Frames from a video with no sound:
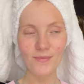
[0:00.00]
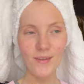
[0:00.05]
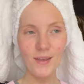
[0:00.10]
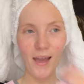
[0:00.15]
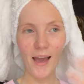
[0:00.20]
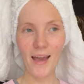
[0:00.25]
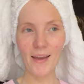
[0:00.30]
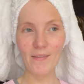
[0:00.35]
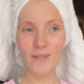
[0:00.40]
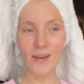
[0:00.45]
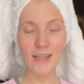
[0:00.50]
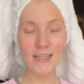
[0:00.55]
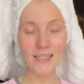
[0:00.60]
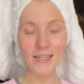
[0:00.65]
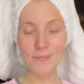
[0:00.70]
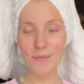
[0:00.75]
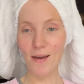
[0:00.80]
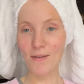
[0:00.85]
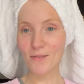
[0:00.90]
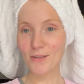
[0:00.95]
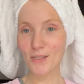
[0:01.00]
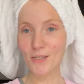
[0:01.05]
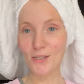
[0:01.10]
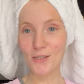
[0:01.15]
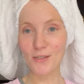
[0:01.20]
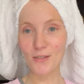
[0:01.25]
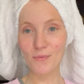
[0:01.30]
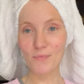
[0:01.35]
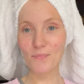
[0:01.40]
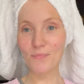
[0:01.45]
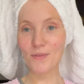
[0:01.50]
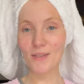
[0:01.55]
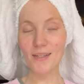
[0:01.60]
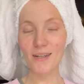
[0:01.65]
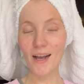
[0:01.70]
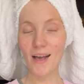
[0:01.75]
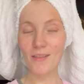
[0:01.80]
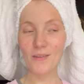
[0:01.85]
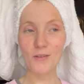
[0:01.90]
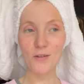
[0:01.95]
I've ended up having to
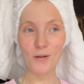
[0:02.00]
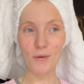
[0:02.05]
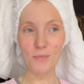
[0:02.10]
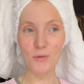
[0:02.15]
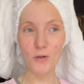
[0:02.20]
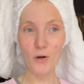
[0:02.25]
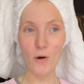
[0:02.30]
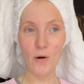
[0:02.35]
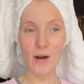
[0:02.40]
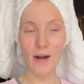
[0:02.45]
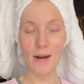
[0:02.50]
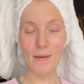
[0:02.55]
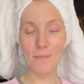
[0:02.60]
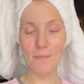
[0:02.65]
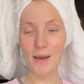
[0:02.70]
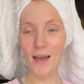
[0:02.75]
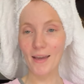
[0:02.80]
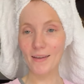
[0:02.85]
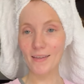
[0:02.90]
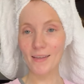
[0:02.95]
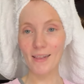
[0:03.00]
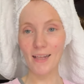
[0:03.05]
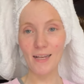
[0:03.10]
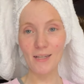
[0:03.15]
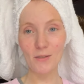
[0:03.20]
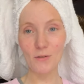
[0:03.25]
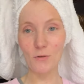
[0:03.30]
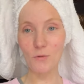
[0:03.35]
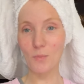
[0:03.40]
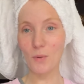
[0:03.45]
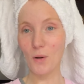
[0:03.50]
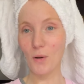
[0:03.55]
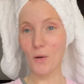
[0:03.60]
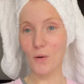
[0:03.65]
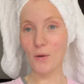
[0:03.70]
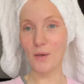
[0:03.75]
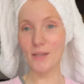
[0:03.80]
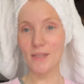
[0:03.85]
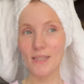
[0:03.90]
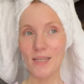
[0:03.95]
cut the trip short, and I'm back in Glasgow
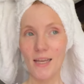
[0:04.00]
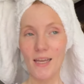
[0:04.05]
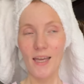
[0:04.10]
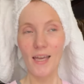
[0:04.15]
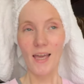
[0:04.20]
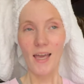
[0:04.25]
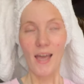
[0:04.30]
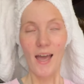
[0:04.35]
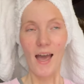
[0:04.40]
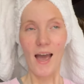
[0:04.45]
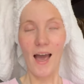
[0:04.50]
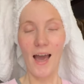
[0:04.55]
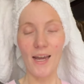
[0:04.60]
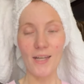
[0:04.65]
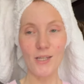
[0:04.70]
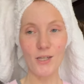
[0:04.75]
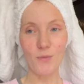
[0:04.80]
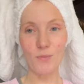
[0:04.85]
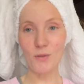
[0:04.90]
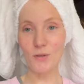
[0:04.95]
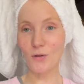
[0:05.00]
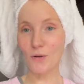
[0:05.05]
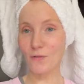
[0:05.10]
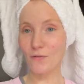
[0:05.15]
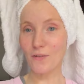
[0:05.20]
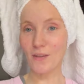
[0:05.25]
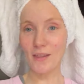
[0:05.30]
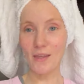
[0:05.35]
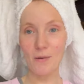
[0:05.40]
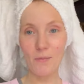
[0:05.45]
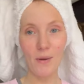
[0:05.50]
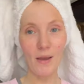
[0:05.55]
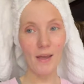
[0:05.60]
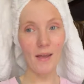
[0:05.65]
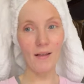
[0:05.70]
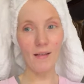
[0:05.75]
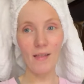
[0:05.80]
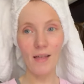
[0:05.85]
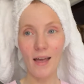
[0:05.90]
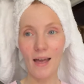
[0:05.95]
because I just was not feeling
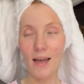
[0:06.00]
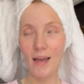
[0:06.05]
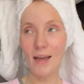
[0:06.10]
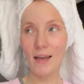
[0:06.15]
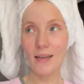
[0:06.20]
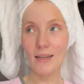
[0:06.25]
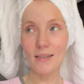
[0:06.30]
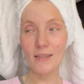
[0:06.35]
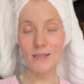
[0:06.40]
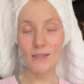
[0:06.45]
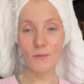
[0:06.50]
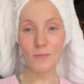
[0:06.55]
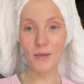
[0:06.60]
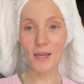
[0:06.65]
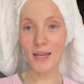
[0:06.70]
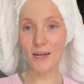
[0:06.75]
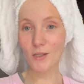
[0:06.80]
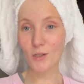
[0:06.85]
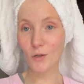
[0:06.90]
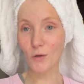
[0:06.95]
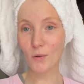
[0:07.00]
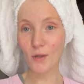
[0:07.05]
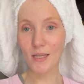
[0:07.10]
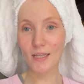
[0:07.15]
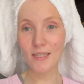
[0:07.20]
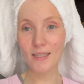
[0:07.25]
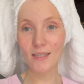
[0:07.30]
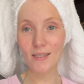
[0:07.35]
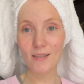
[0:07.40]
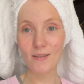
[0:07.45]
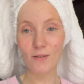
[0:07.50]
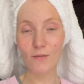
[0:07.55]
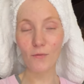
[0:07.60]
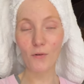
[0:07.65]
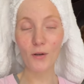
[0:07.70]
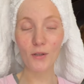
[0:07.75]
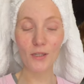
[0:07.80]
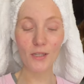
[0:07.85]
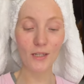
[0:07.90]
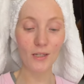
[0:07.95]
well, and we had a choice of
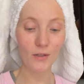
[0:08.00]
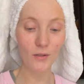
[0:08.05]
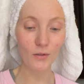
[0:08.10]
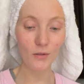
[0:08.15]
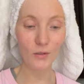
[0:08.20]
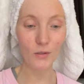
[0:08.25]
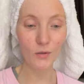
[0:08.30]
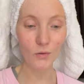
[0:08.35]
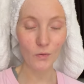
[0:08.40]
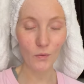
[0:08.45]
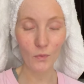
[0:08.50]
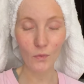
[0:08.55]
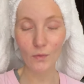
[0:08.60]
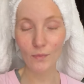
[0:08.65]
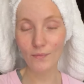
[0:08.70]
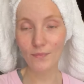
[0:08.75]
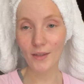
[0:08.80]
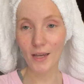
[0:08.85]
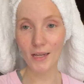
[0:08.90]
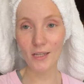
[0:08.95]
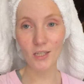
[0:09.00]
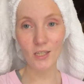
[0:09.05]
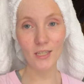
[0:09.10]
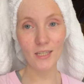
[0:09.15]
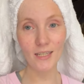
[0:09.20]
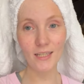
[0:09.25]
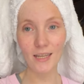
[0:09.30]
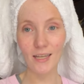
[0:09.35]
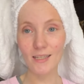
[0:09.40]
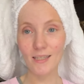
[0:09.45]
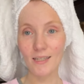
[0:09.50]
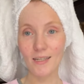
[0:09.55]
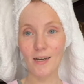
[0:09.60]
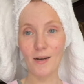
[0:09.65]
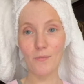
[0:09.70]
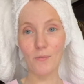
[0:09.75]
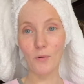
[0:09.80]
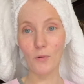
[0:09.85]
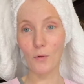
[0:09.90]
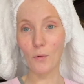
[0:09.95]
what to do, so I just decided to
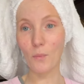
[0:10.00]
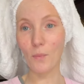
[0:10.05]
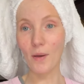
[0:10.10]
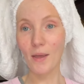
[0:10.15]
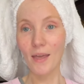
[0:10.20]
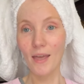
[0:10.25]
come home.